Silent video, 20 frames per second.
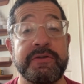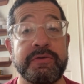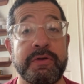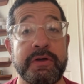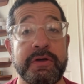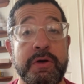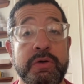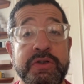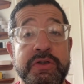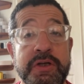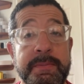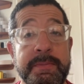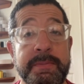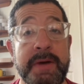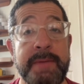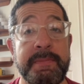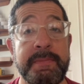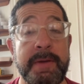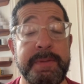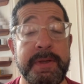So the
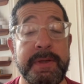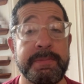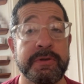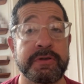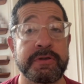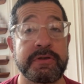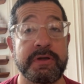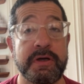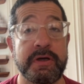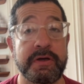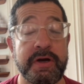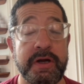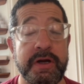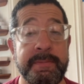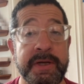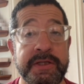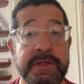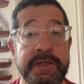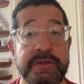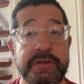Cochabamba People's
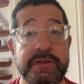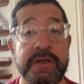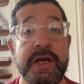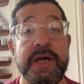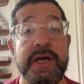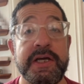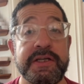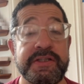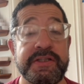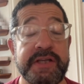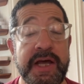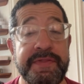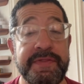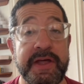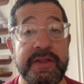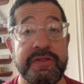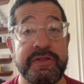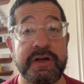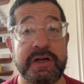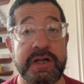Agreements said
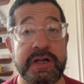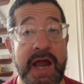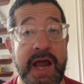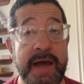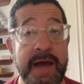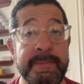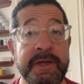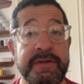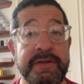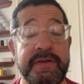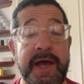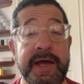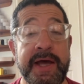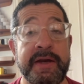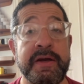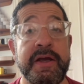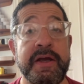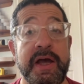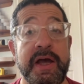that the climate debt,